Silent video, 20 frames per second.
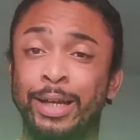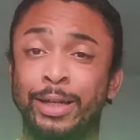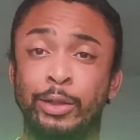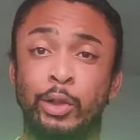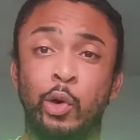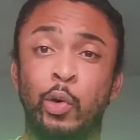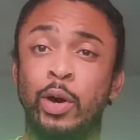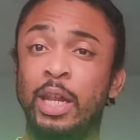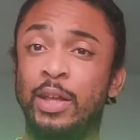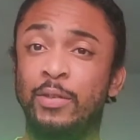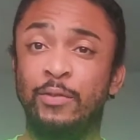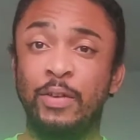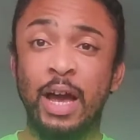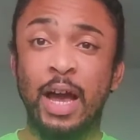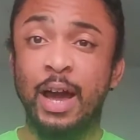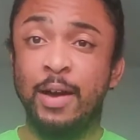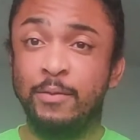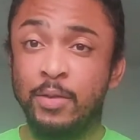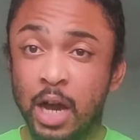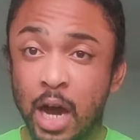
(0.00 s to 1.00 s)

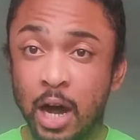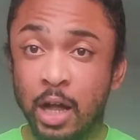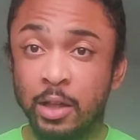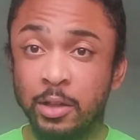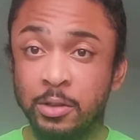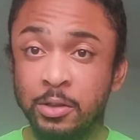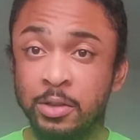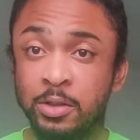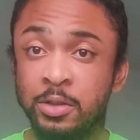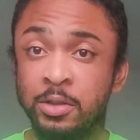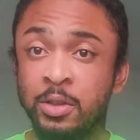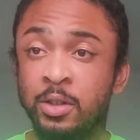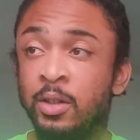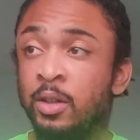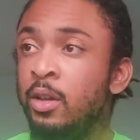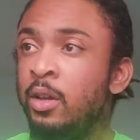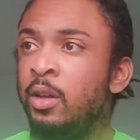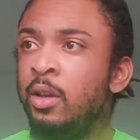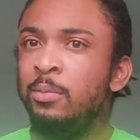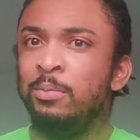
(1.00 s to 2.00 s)
$25.
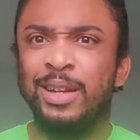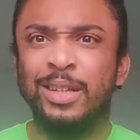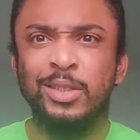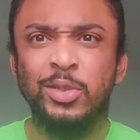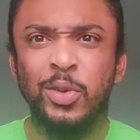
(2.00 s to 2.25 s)
I'm like,